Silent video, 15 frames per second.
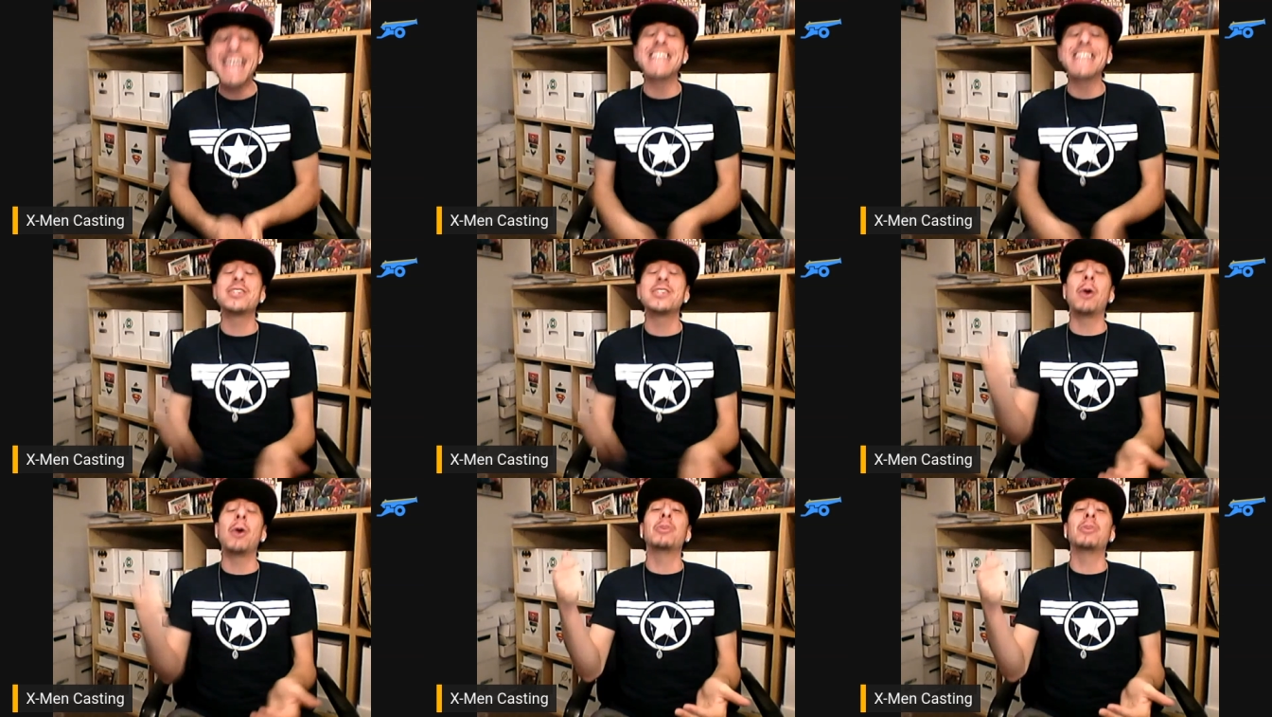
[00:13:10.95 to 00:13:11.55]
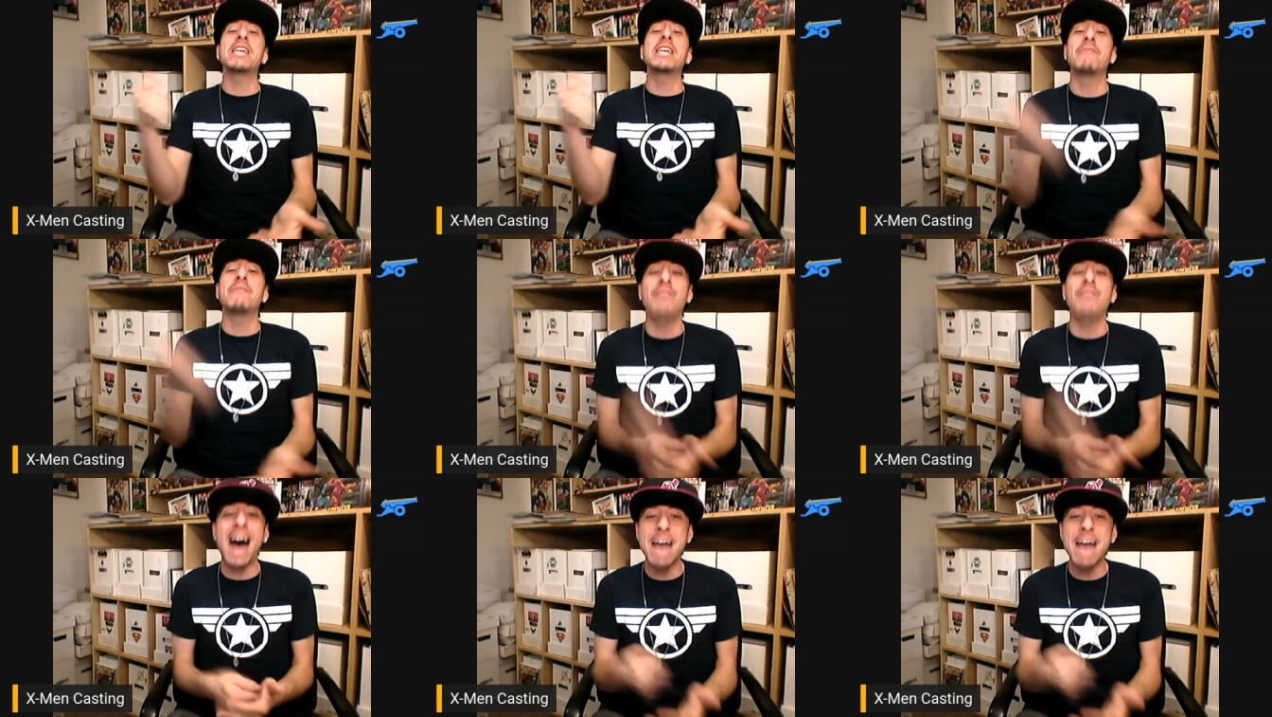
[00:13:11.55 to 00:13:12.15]
He's
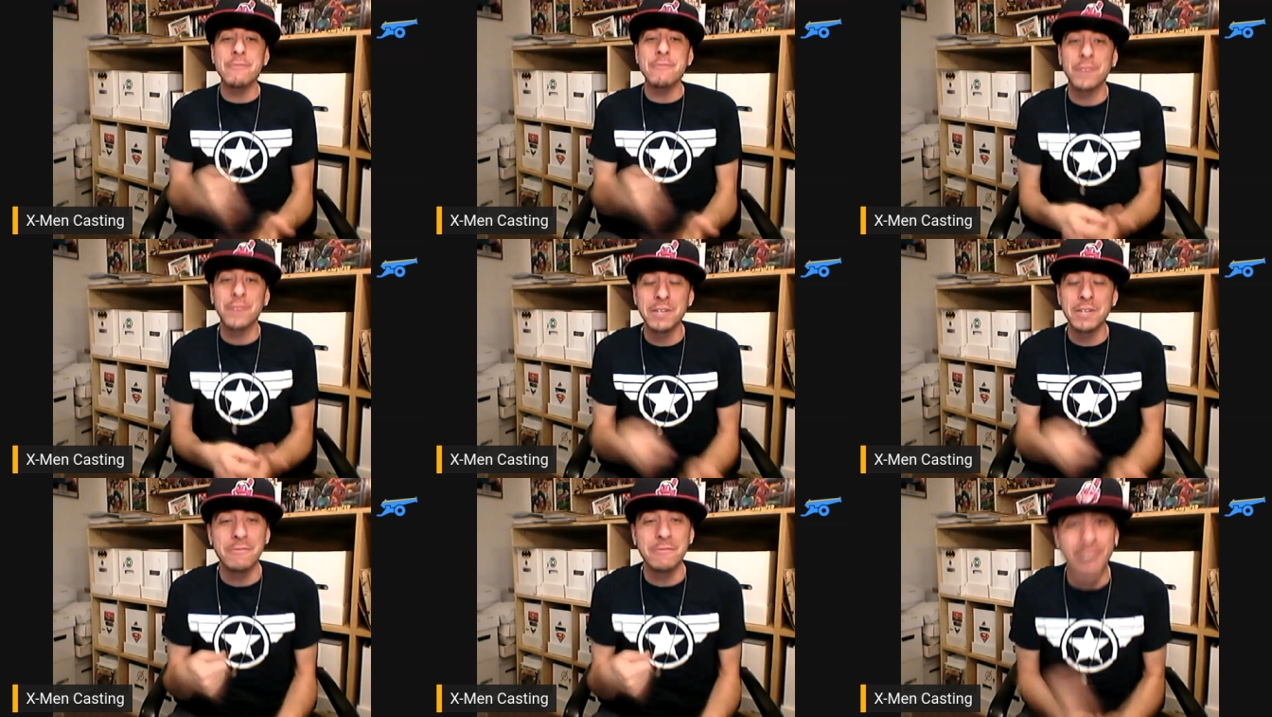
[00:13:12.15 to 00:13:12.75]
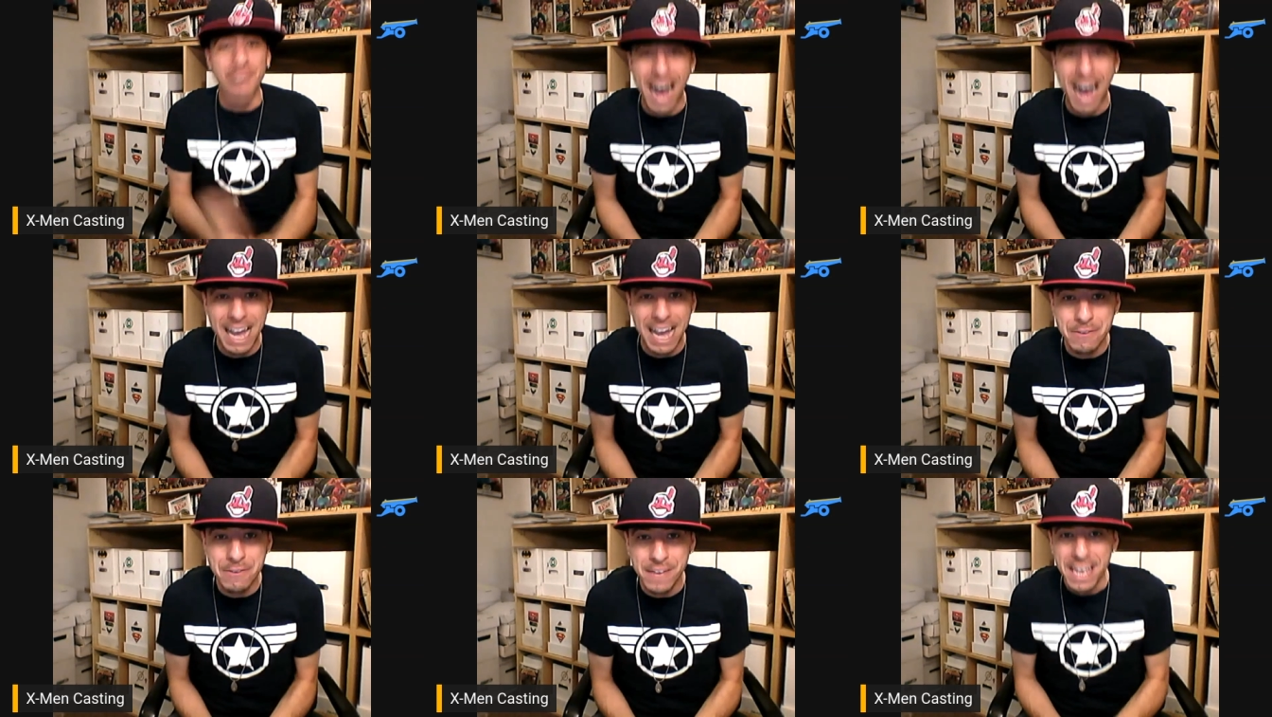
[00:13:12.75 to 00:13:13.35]
only five foot
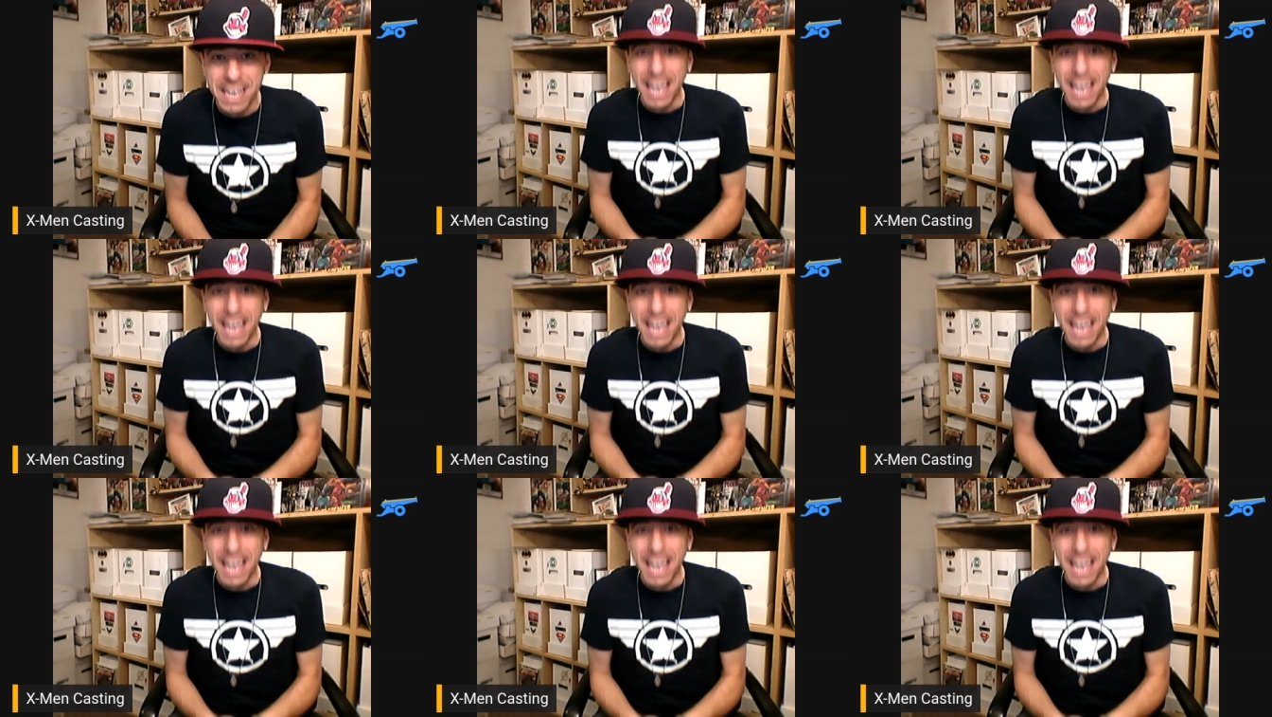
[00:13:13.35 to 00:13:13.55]
five,